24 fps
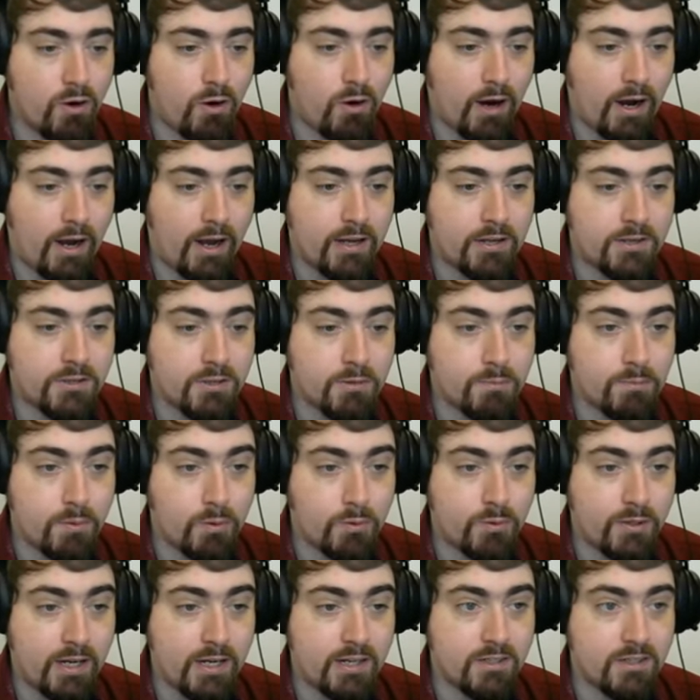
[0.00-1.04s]
As
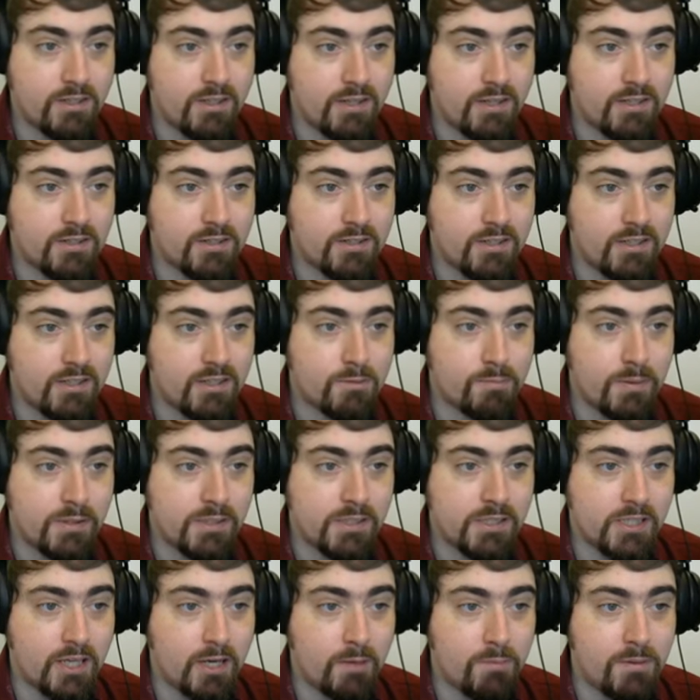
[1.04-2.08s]
Bodexius is
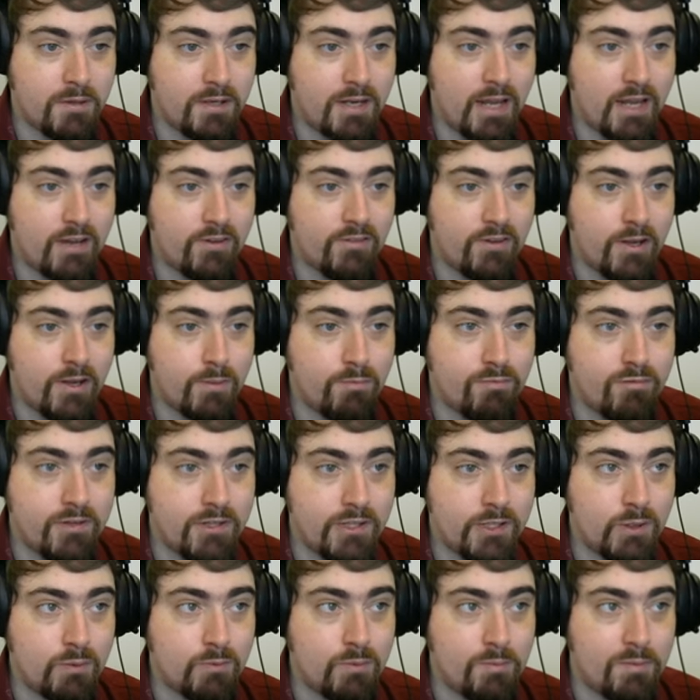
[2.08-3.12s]
building up a navy,
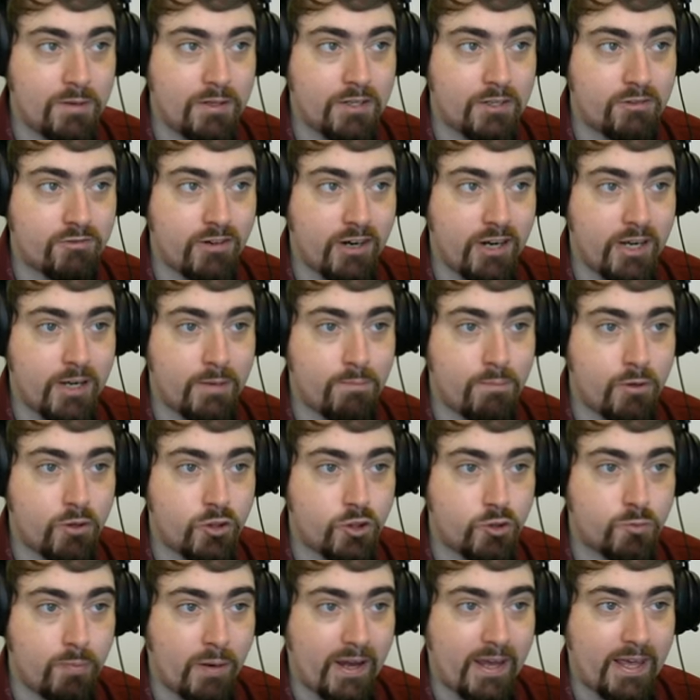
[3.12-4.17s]
presumably to try and
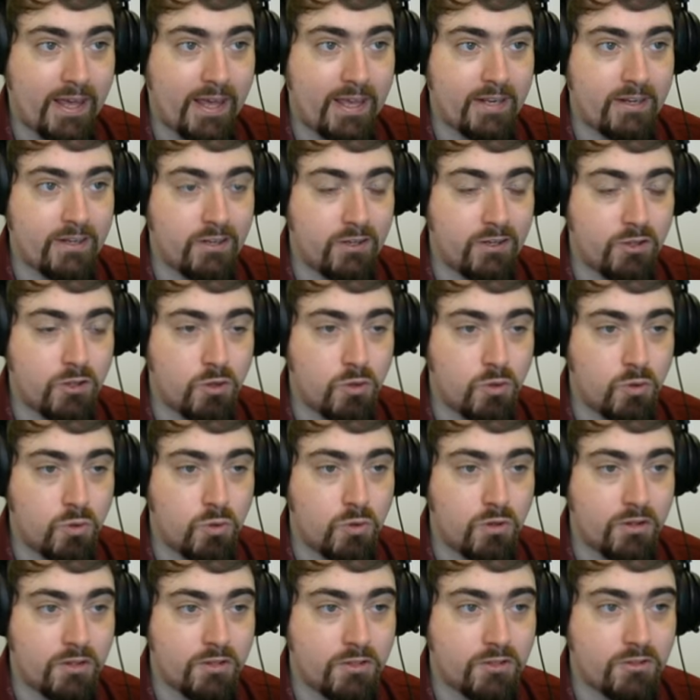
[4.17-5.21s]
push back in
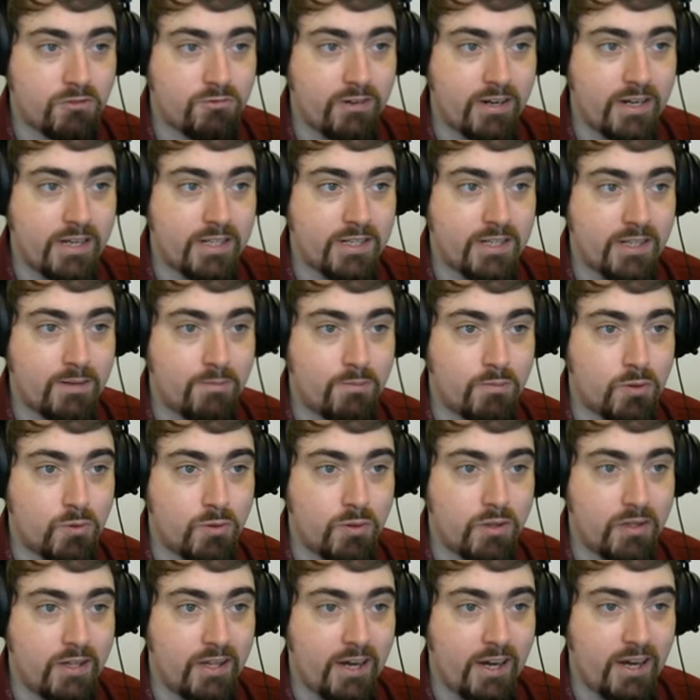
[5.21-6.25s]
to the strait in
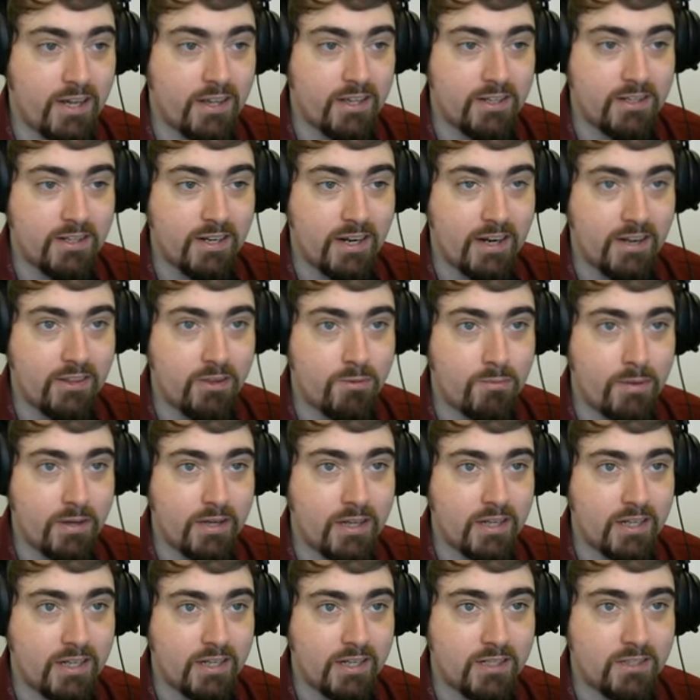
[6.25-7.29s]
between the island and the
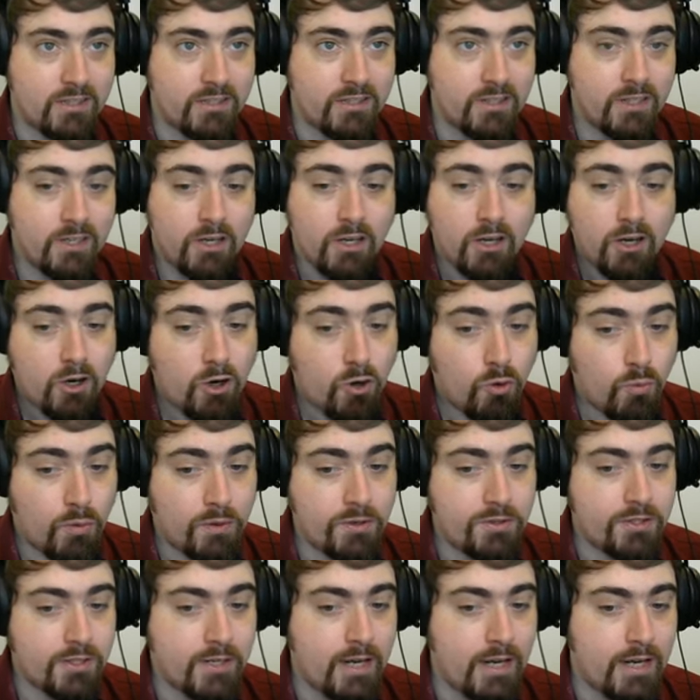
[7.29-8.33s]
mainland
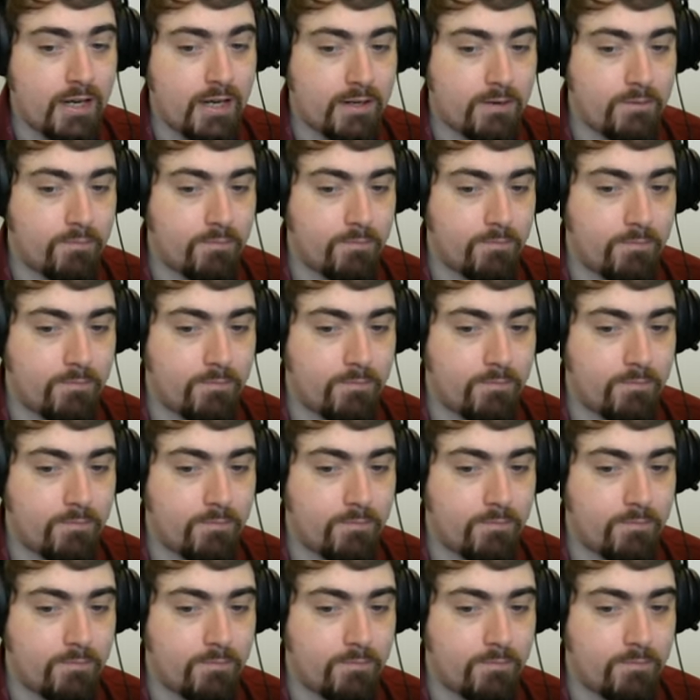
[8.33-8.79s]
once again.